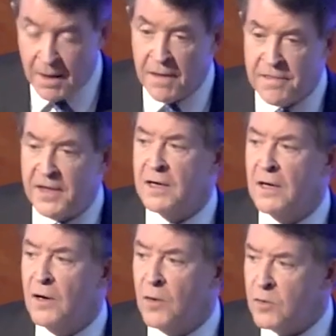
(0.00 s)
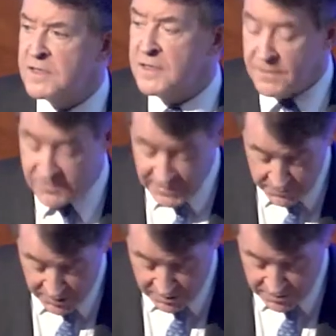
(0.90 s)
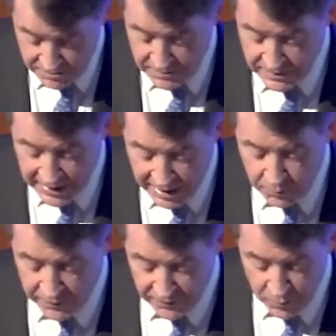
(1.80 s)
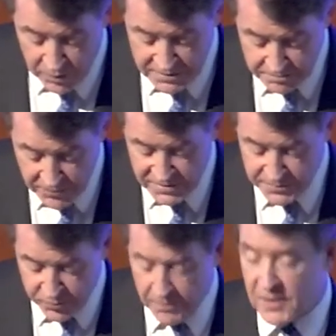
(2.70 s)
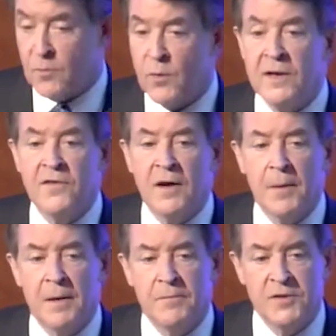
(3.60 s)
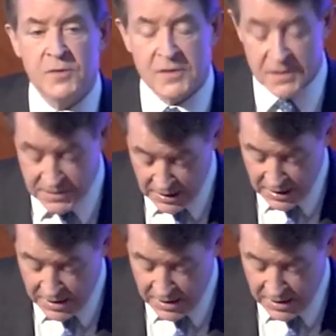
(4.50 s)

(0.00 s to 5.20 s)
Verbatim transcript: Think Ørsted of Denmark, now one of the world's most prominent wind turbine producers,